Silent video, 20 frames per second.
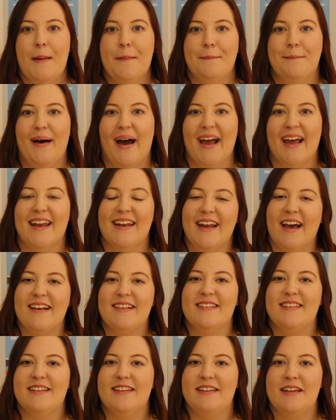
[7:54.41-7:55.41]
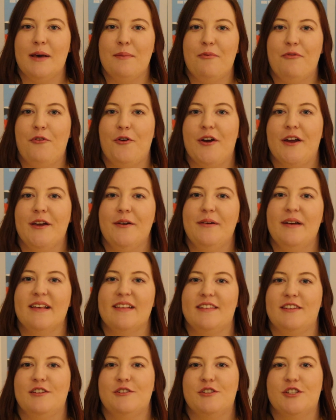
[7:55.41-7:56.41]
My next tip for you
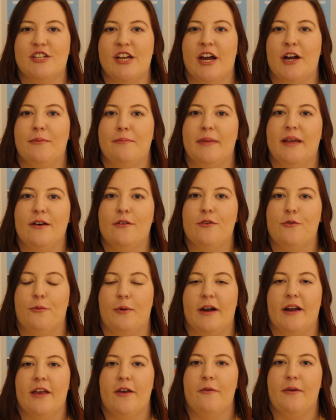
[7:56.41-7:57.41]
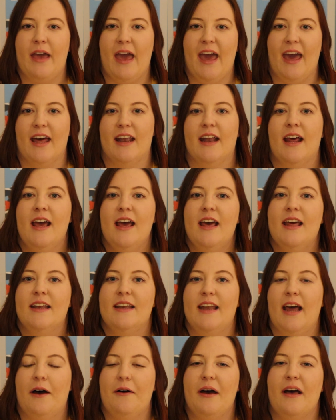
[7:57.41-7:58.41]
is to share meals where you can.
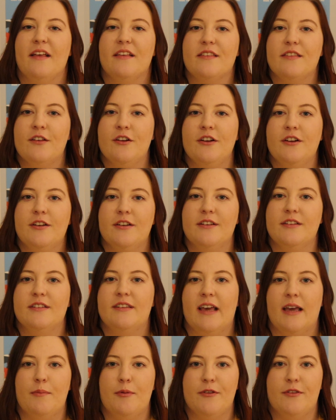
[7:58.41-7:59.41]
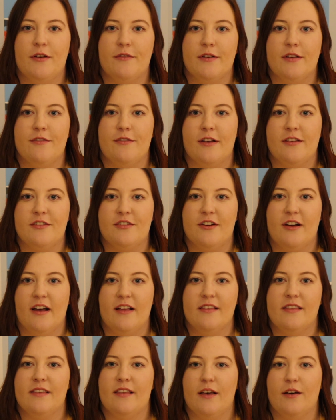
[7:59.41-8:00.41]
Now, at certain table service restaurants